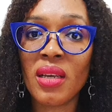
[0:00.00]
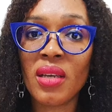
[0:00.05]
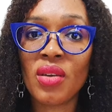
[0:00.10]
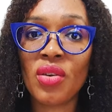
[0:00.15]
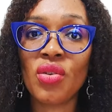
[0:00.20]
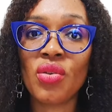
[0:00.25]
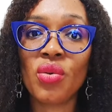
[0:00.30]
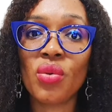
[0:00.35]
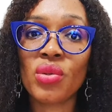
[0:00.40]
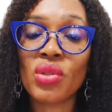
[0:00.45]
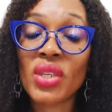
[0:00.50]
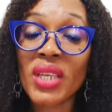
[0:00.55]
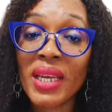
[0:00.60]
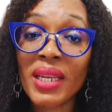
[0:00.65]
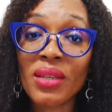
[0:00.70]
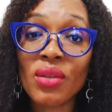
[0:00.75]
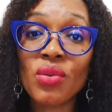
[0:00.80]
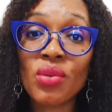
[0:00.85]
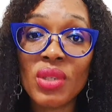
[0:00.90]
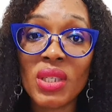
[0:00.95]

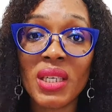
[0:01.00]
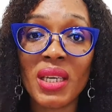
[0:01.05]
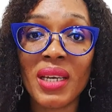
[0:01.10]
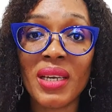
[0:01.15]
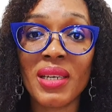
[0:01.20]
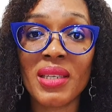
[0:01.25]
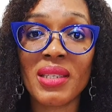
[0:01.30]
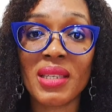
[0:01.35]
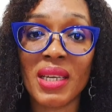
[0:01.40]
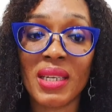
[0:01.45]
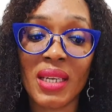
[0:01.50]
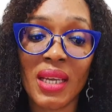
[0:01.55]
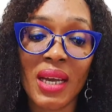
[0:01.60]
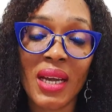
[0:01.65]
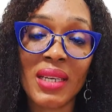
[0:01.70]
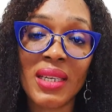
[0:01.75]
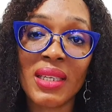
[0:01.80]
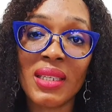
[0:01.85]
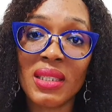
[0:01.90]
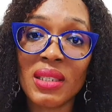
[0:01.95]
10 good years, and they
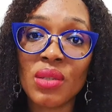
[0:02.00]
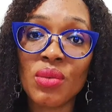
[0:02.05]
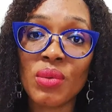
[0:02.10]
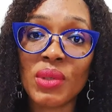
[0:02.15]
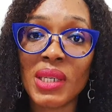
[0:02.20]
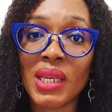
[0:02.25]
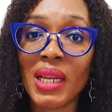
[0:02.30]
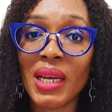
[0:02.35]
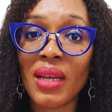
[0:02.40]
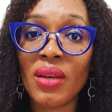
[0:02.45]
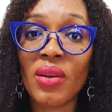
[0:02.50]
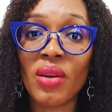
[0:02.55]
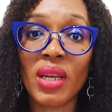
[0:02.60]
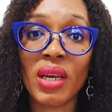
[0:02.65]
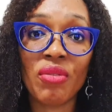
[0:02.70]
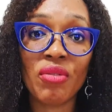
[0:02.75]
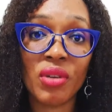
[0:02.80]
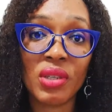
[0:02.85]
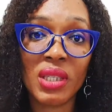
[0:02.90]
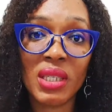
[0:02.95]
had a deal with the landlord
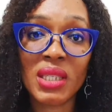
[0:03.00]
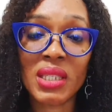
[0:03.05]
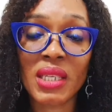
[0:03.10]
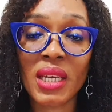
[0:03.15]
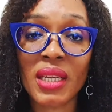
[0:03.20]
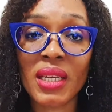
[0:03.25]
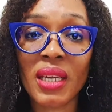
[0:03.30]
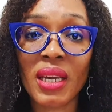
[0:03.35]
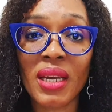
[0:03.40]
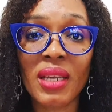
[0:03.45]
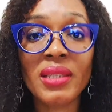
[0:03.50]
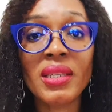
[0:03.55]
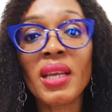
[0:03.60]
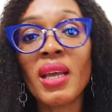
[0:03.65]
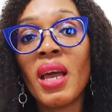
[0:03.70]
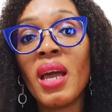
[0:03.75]
that for these 10 years,